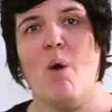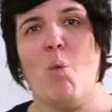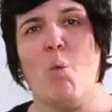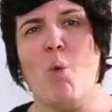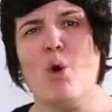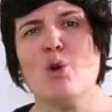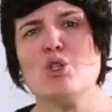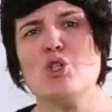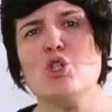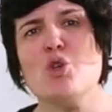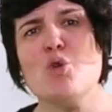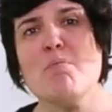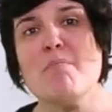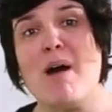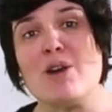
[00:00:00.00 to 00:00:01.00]
What
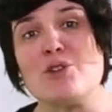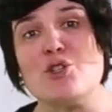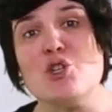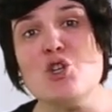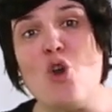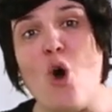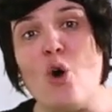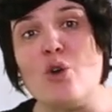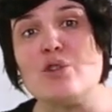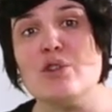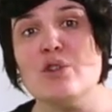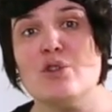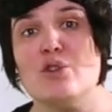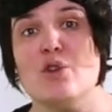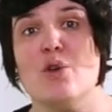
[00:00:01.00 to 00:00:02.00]
you must not
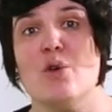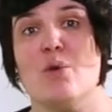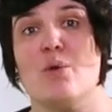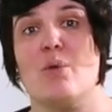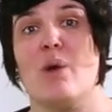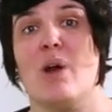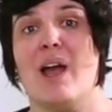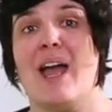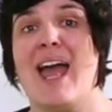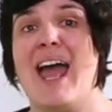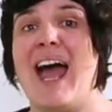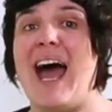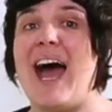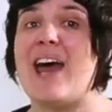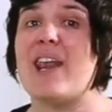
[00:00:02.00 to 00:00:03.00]
do,
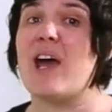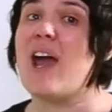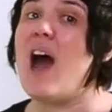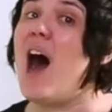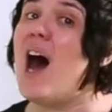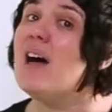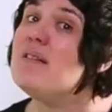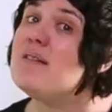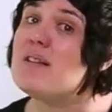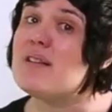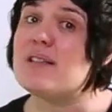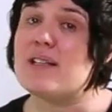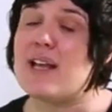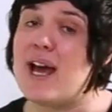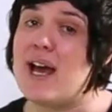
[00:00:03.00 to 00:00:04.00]
and I
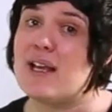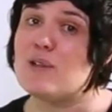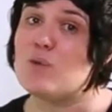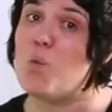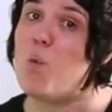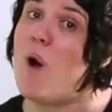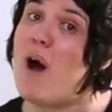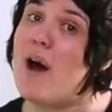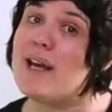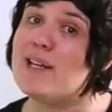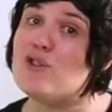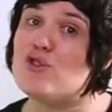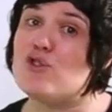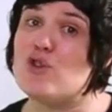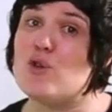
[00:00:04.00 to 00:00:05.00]
understand why
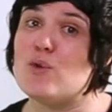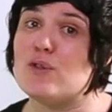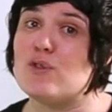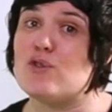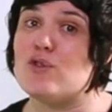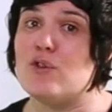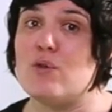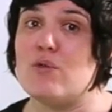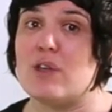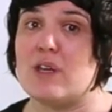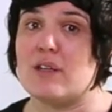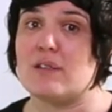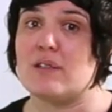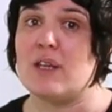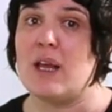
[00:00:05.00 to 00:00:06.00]
students do
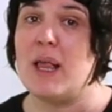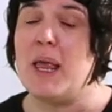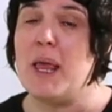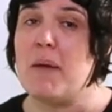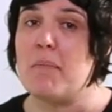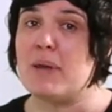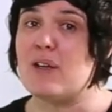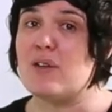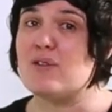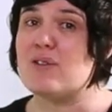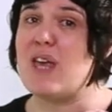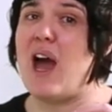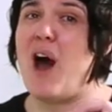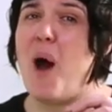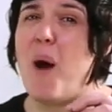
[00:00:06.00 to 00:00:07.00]
this, because
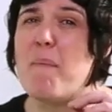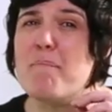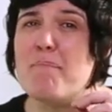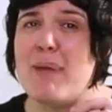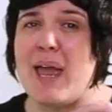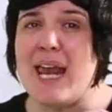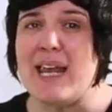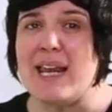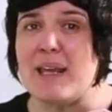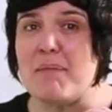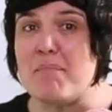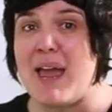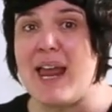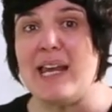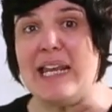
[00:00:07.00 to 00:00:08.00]
there are
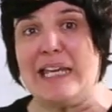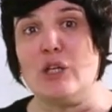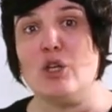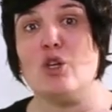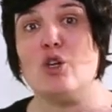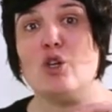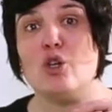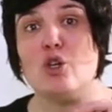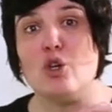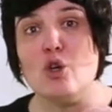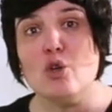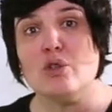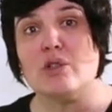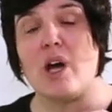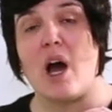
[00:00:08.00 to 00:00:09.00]
many
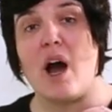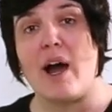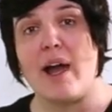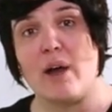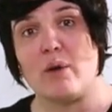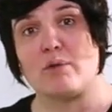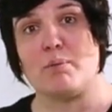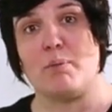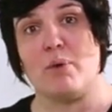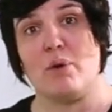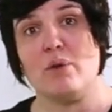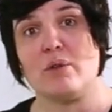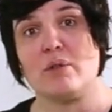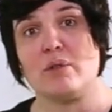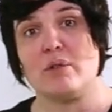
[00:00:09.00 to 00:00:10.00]
good IELTS
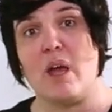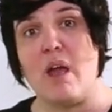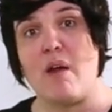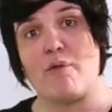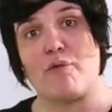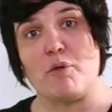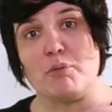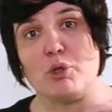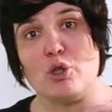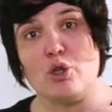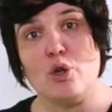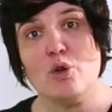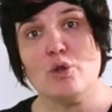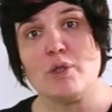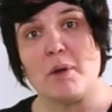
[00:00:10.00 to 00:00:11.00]
books from
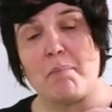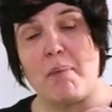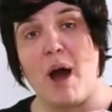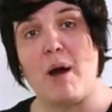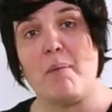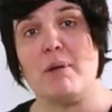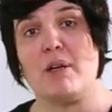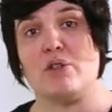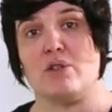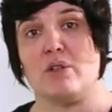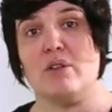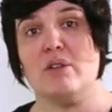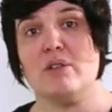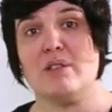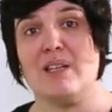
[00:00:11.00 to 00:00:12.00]
good
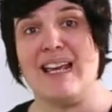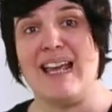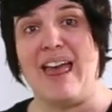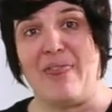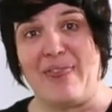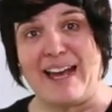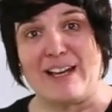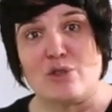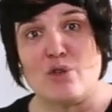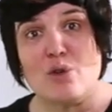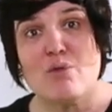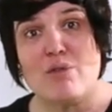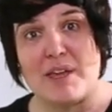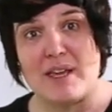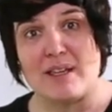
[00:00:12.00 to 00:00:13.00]
publishers that
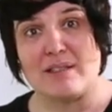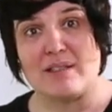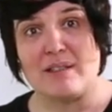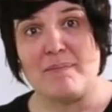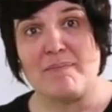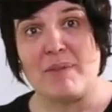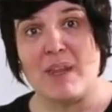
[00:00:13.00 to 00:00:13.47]
do this,